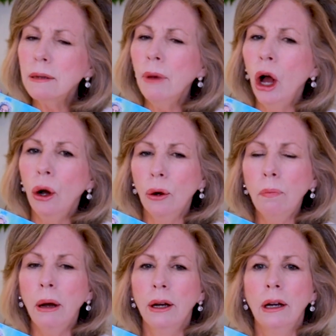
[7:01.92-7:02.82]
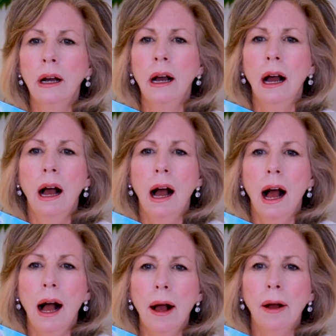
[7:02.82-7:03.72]
some hope.
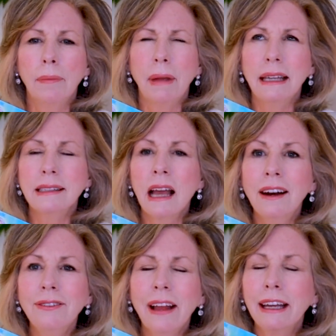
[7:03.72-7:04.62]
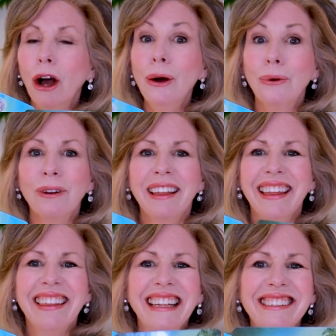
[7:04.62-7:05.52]
Um, it's kind of like, oh,
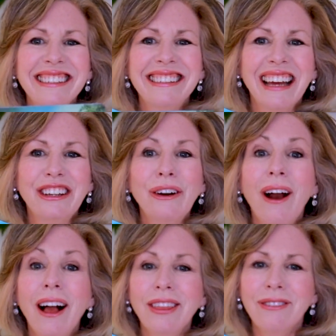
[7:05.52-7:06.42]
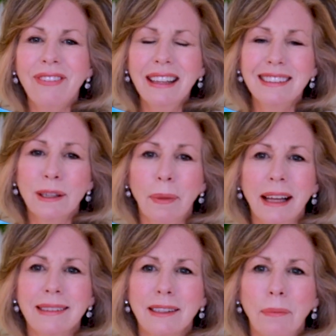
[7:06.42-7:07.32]
they just said you're on the fence
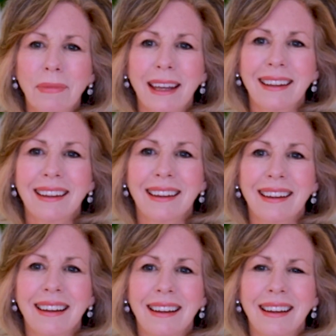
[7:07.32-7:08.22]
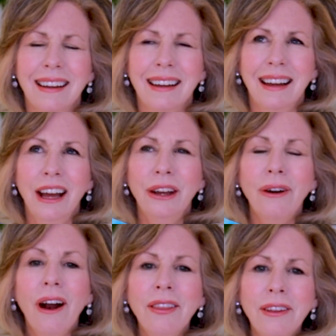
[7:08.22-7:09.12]
about something.
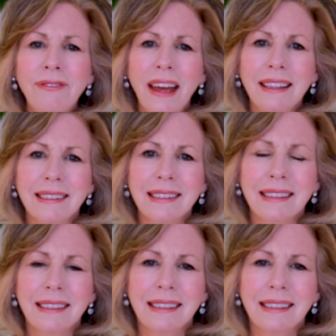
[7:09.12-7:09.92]
You're on the fence.